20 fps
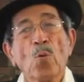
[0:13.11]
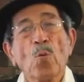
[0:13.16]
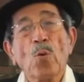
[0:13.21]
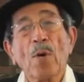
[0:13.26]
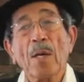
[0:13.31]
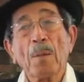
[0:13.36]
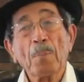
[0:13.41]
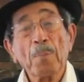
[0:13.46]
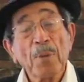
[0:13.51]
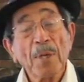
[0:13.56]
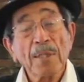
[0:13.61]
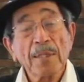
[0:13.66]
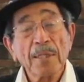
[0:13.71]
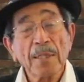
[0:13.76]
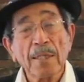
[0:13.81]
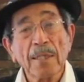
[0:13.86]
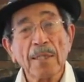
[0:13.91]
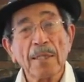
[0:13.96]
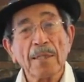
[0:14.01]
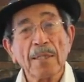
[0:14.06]
When
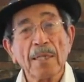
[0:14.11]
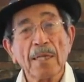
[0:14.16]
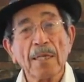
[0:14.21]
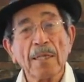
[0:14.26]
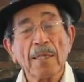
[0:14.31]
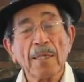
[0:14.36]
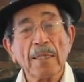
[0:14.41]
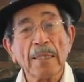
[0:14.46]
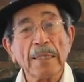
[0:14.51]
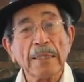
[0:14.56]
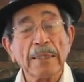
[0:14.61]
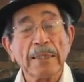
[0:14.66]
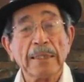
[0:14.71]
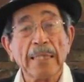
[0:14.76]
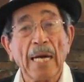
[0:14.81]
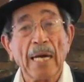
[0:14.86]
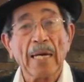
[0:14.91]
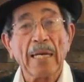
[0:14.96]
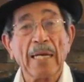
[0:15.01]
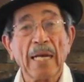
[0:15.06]
President
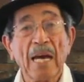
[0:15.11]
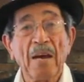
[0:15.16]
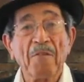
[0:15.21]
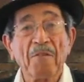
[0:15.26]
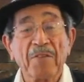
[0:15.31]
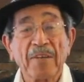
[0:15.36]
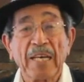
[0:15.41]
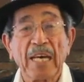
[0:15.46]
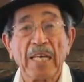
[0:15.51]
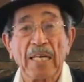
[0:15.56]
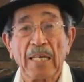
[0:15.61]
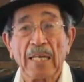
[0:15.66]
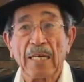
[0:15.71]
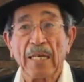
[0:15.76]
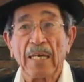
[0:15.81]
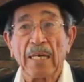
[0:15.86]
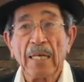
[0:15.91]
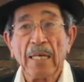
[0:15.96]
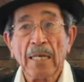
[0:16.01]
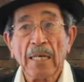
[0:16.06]
John F.
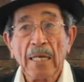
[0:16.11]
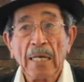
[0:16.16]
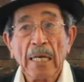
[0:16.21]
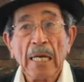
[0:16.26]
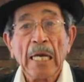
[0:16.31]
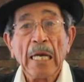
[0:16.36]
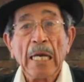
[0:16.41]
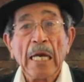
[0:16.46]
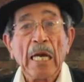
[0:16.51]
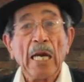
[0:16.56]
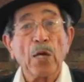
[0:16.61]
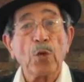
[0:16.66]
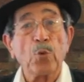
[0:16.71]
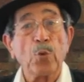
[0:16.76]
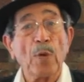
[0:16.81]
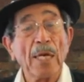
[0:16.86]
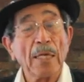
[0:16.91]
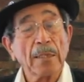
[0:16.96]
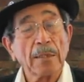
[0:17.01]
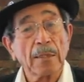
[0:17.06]
Kennedy
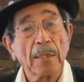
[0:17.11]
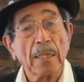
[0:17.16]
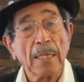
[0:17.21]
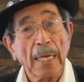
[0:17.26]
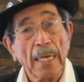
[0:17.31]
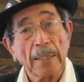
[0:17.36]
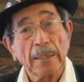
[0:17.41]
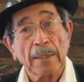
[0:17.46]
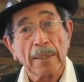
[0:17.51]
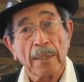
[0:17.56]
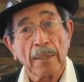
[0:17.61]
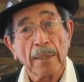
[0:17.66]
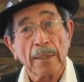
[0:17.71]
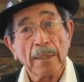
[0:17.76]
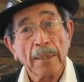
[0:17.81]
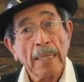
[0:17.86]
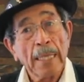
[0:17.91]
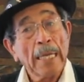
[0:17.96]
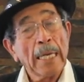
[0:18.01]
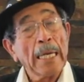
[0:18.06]
addressed the
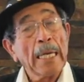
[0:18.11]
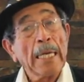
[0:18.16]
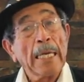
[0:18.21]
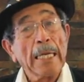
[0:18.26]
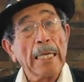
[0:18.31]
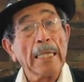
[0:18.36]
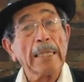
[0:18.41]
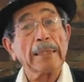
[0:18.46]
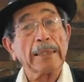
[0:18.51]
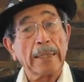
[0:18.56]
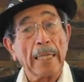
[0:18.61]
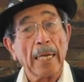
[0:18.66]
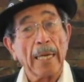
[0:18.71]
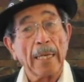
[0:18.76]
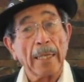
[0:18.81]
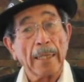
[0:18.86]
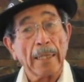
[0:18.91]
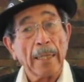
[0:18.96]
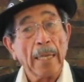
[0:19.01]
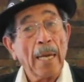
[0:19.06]
nation, he
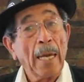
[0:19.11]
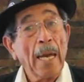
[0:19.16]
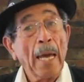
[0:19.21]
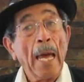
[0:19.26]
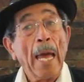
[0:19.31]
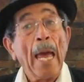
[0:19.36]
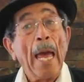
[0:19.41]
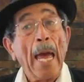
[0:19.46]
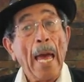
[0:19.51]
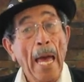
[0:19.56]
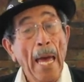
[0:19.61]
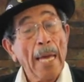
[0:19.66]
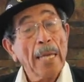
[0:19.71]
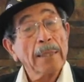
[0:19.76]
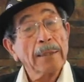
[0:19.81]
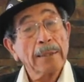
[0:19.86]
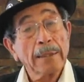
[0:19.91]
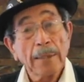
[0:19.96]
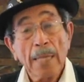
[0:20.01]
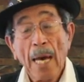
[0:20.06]
said,
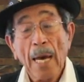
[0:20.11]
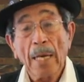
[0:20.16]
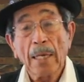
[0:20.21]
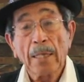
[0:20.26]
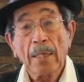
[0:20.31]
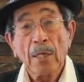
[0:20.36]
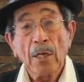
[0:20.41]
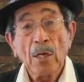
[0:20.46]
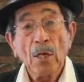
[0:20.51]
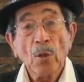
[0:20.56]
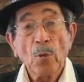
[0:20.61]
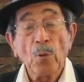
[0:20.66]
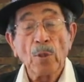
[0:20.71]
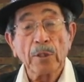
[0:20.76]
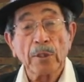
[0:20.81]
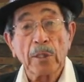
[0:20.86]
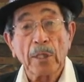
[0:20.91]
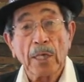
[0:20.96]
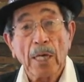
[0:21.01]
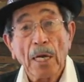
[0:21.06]
"Ask not
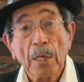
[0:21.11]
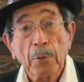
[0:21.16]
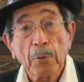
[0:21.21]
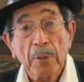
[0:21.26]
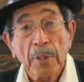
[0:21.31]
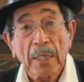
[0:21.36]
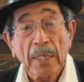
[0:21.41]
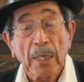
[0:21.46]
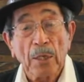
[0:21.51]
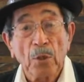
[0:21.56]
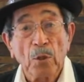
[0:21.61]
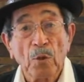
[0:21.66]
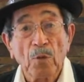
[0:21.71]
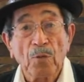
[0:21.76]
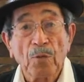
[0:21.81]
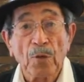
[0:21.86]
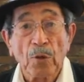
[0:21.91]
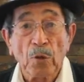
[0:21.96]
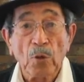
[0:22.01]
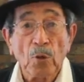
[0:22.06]
what your country can do
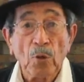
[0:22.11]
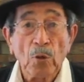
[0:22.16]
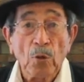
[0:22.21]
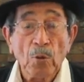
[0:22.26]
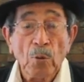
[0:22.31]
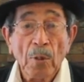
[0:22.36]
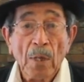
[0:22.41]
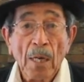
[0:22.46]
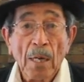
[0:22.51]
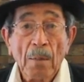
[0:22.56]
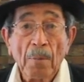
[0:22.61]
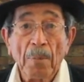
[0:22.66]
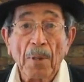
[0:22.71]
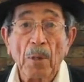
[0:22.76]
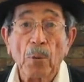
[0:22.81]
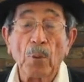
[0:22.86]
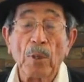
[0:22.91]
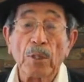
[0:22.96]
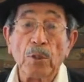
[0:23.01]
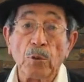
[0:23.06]
for you,
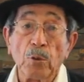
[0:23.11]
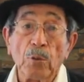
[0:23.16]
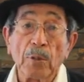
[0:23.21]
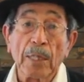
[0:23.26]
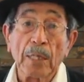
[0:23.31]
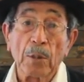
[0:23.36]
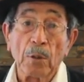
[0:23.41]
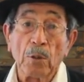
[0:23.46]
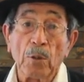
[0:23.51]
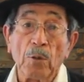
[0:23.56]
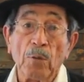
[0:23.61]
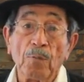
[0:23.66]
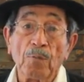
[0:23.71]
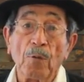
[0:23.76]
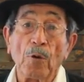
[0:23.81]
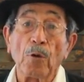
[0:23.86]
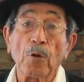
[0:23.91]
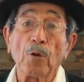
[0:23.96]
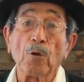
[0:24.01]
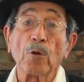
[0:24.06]
but what you can do
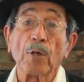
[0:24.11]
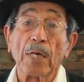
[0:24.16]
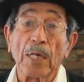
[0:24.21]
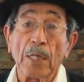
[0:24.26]
for your